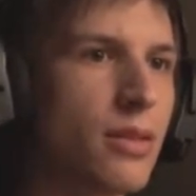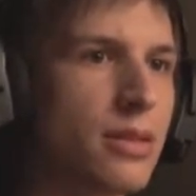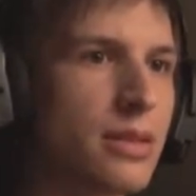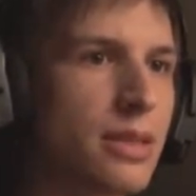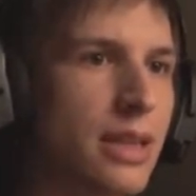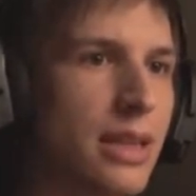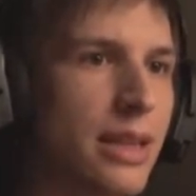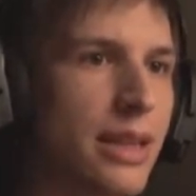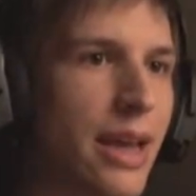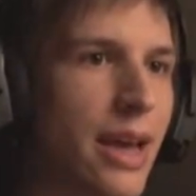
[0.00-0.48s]

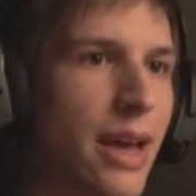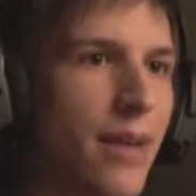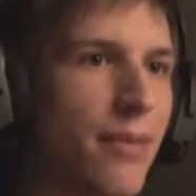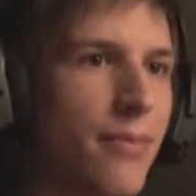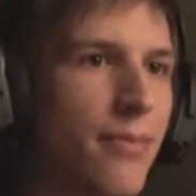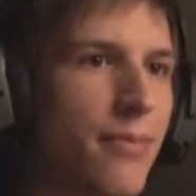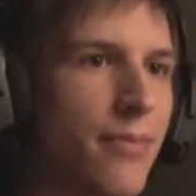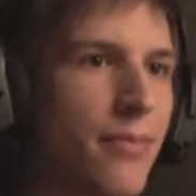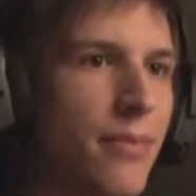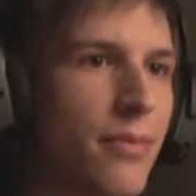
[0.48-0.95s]
Still
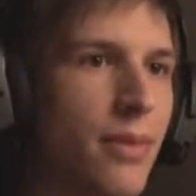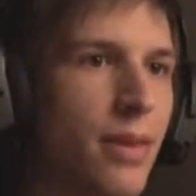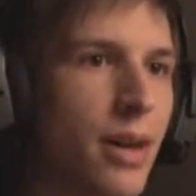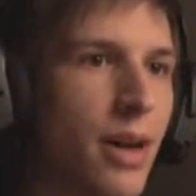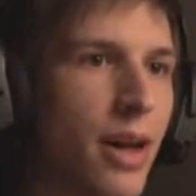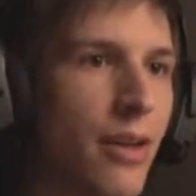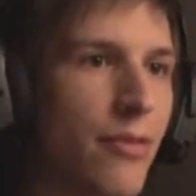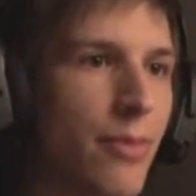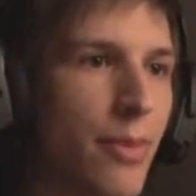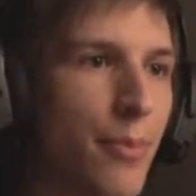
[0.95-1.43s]
there?
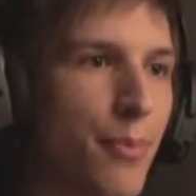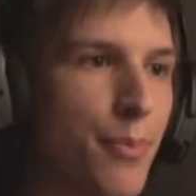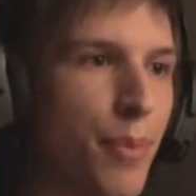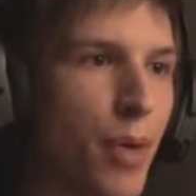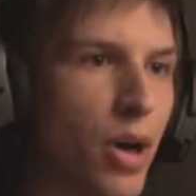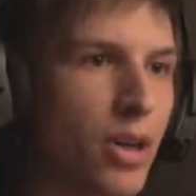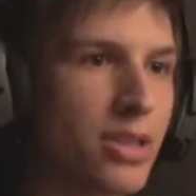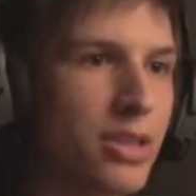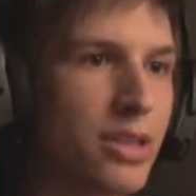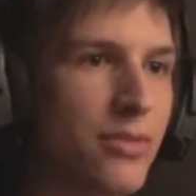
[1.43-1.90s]
I have my
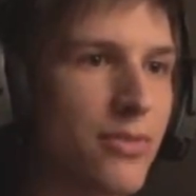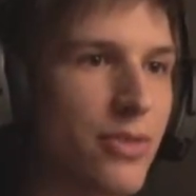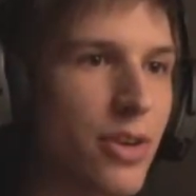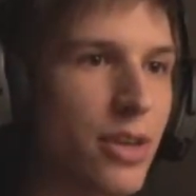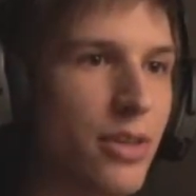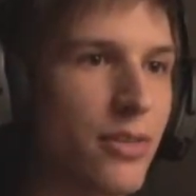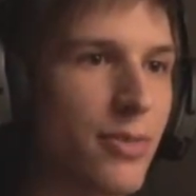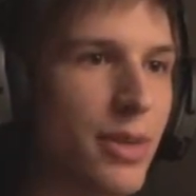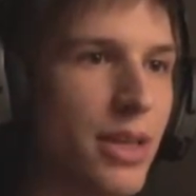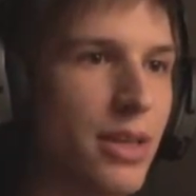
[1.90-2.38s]
box in
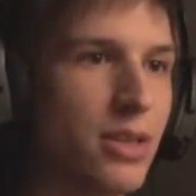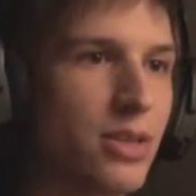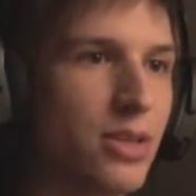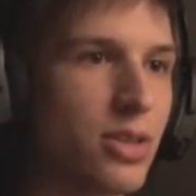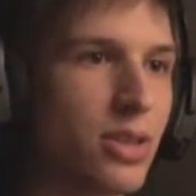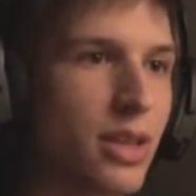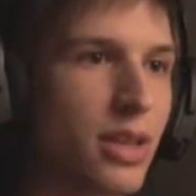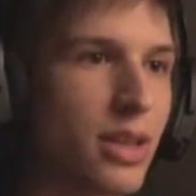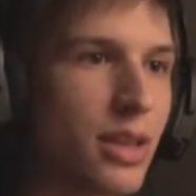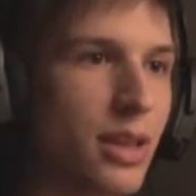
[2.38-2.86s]
front of me
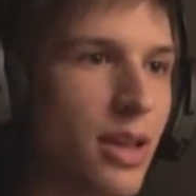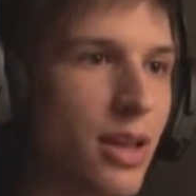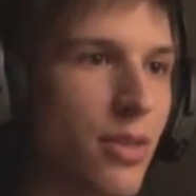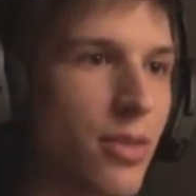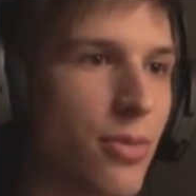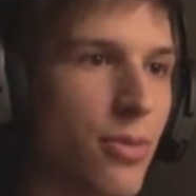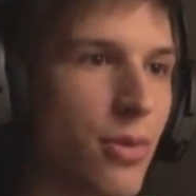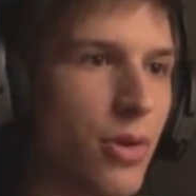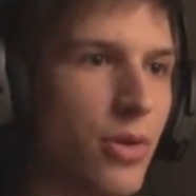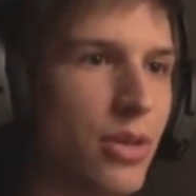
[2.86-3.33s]
so that I
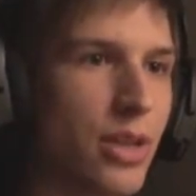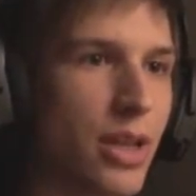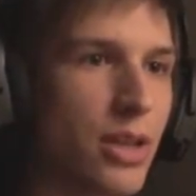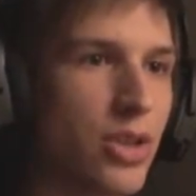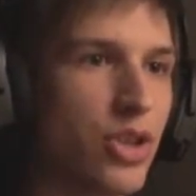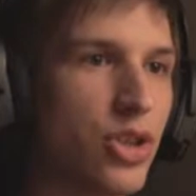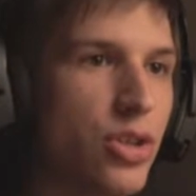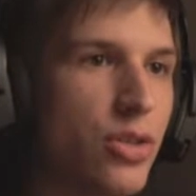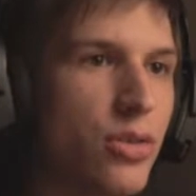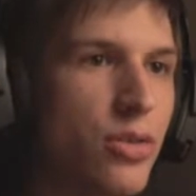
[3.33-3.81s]
can throw it
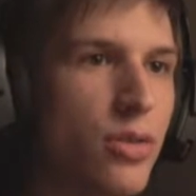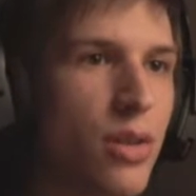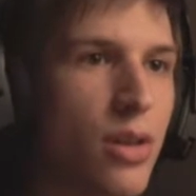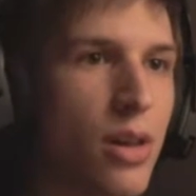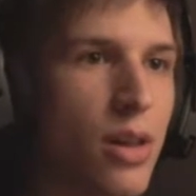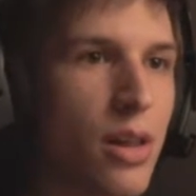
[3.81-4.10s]
at you